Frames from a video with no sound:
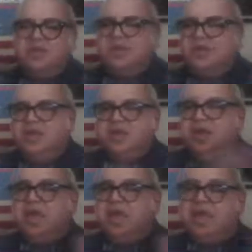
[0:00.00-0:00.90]
yeah,
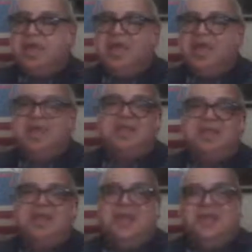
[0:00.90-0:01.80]

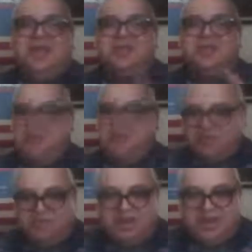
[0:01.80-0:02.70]
it's just kind
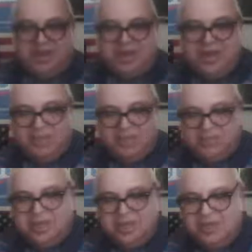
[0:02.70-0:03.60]
of funny.
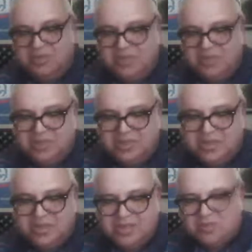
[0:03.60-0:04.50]
Just
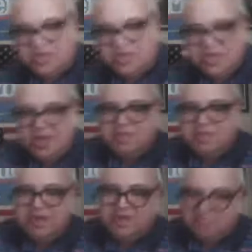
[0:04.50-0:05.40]
when you think
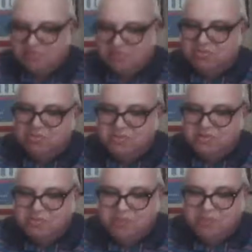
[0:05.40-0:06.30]
about it, compare it to a
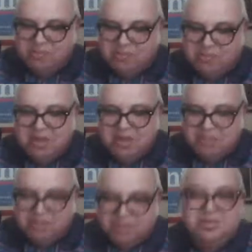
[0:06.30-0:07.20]
soap opera,
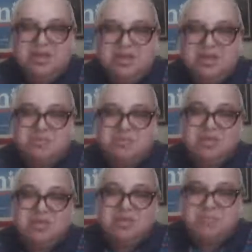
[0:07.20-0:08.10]
it's really some
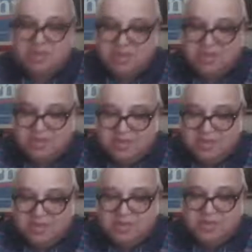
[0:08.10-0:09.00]
serious business.
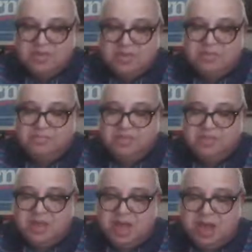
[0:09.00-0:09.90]
So,
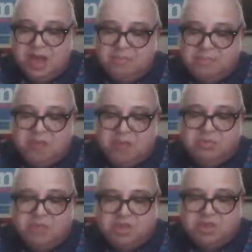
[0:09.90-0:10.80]
I
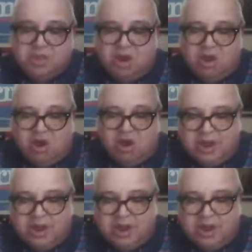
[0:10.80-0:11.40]
was watching